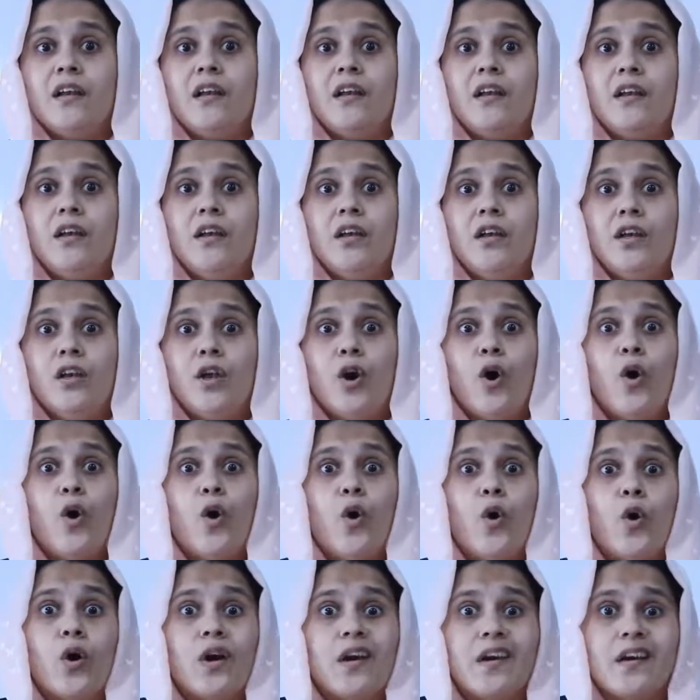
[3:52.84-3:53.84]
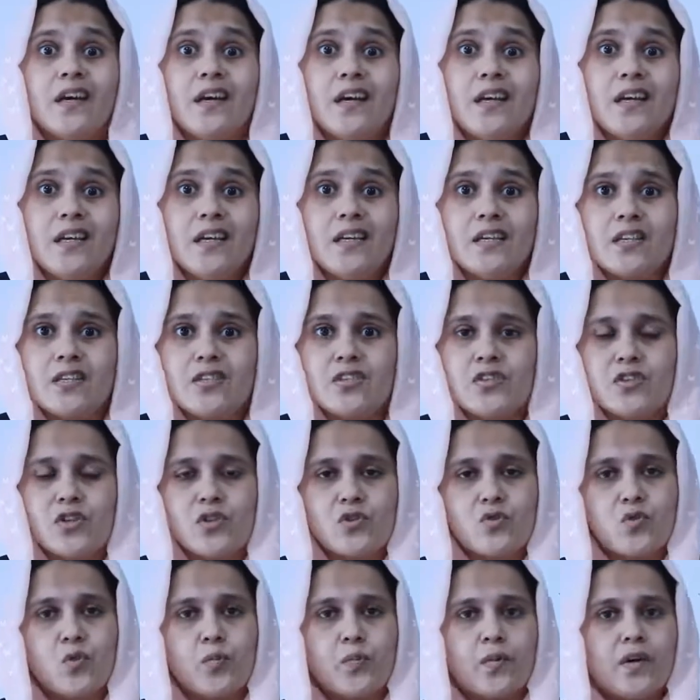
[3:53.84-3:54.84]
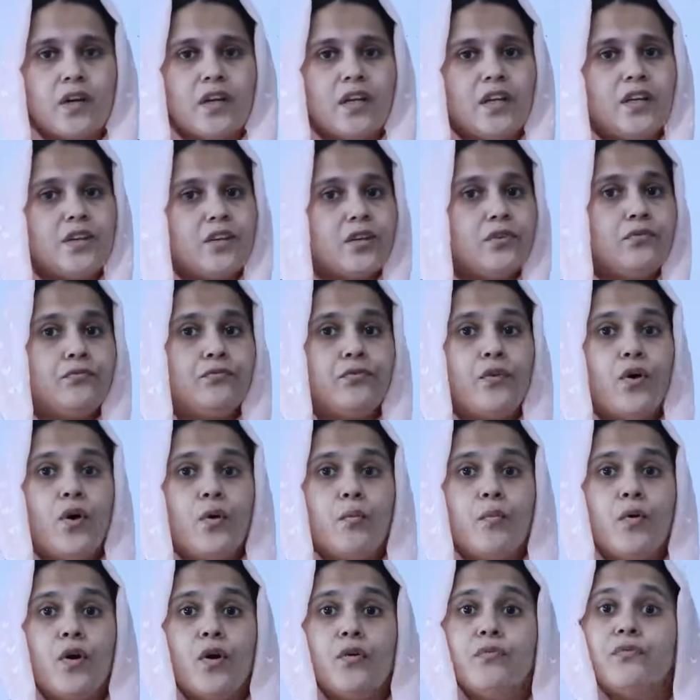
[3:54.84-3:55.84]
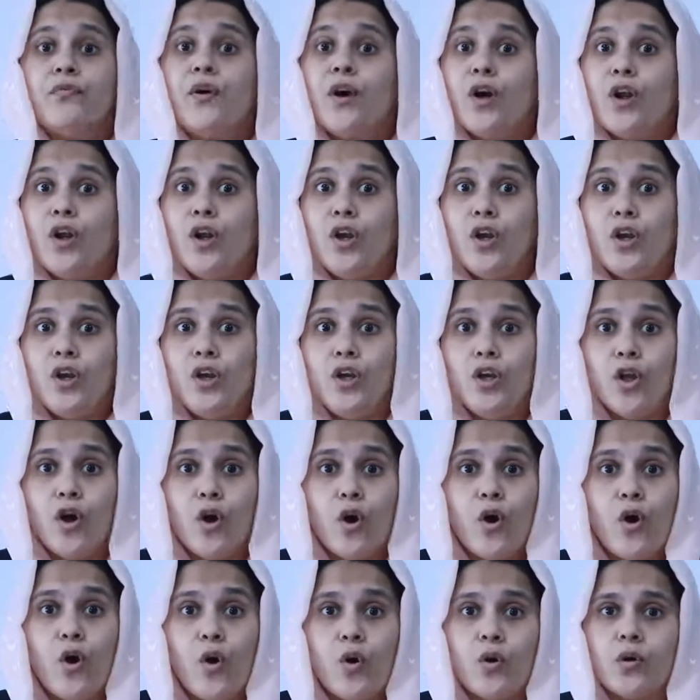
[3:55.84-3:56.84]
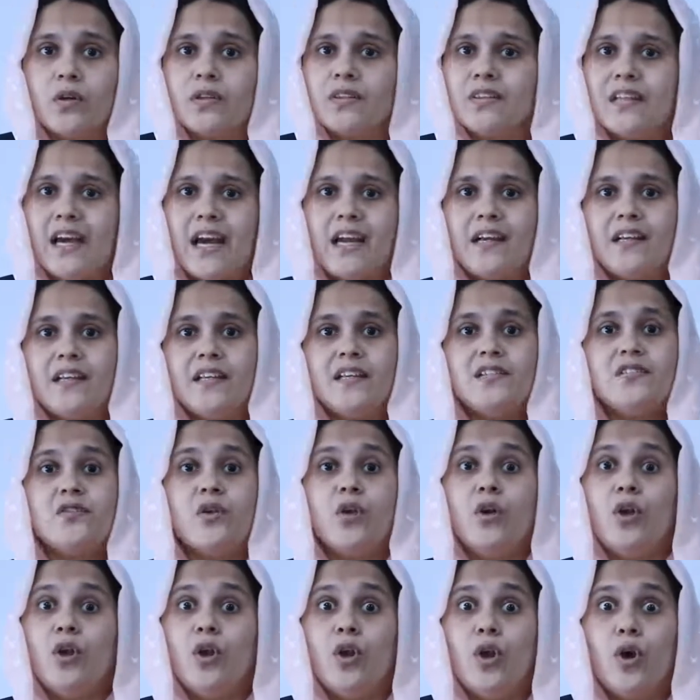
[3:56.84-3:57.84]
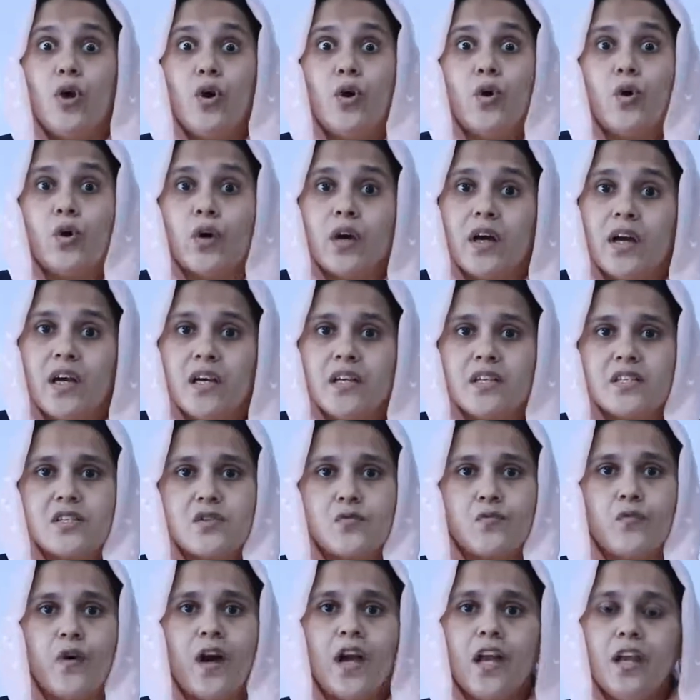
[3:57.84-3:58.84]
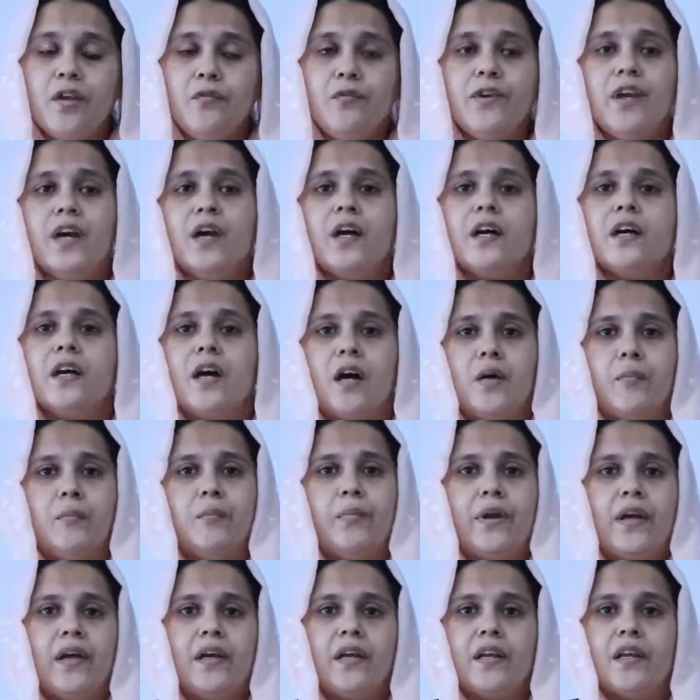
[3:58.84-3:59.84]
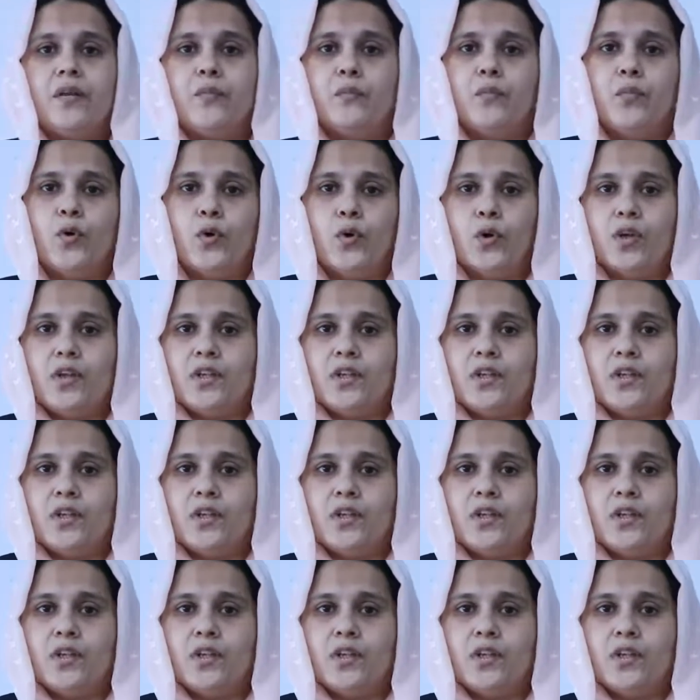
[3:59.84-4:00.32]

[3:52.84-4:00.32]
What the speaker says: longest. Superlative form of long, that is longest. While we are comparing more